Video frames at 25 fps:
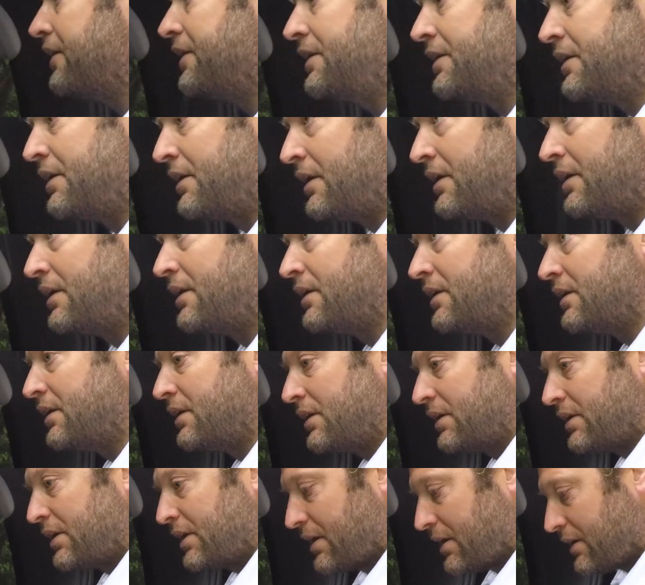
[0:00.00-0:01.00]
fit into
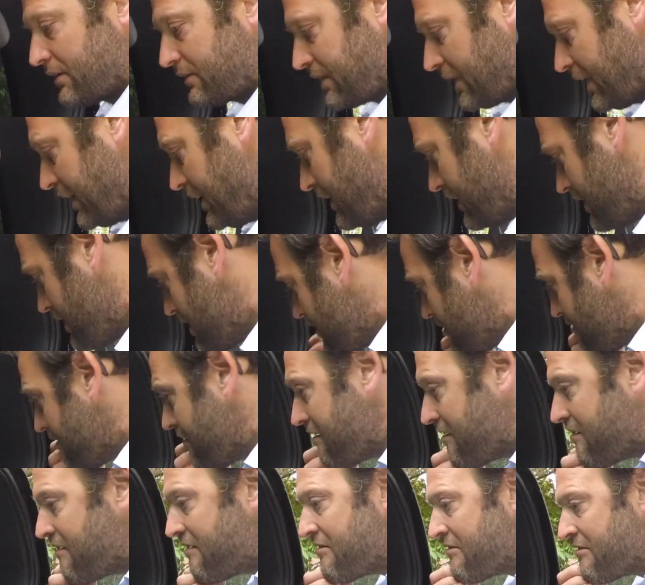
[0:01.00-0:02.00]
that slot.
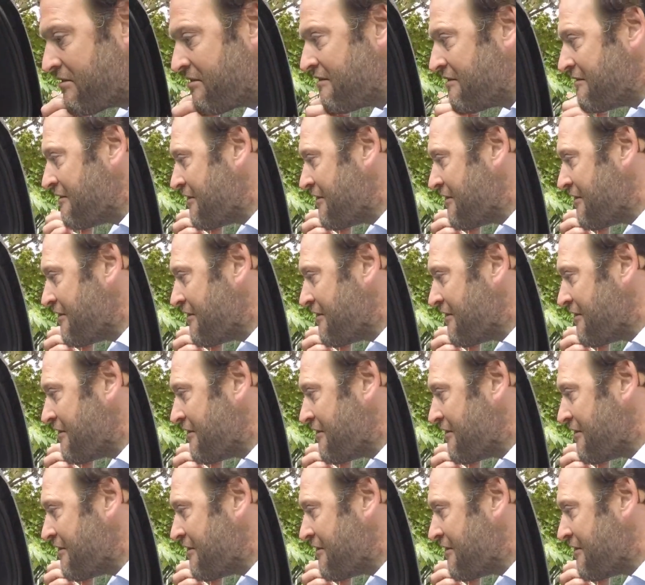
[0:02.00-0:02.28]
That's